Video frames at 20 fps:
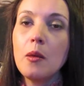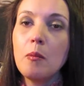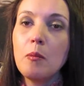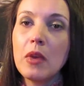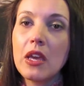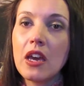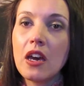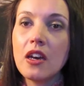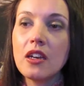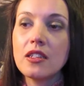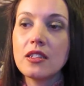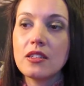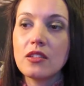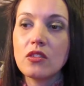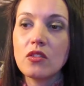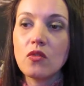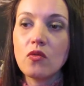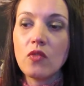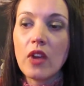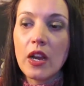
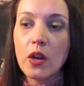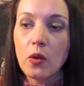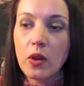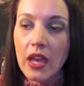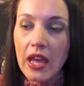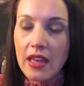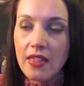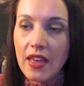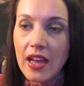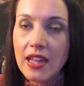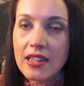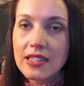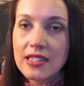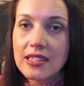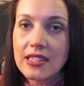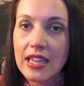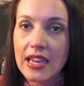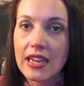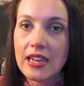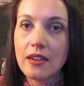Because, right, okay, that
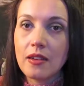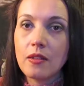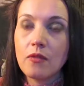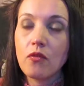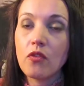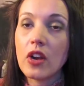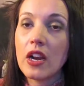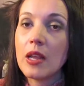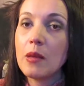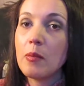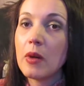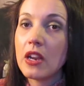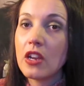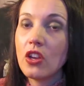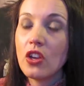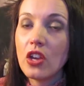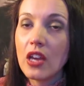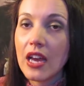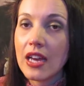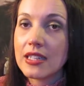scene, for anybody
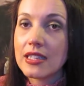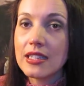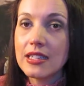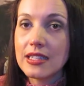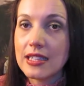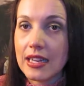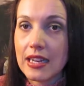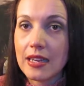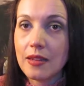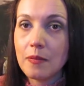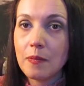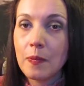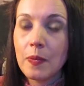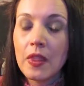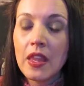who hasn't seen it,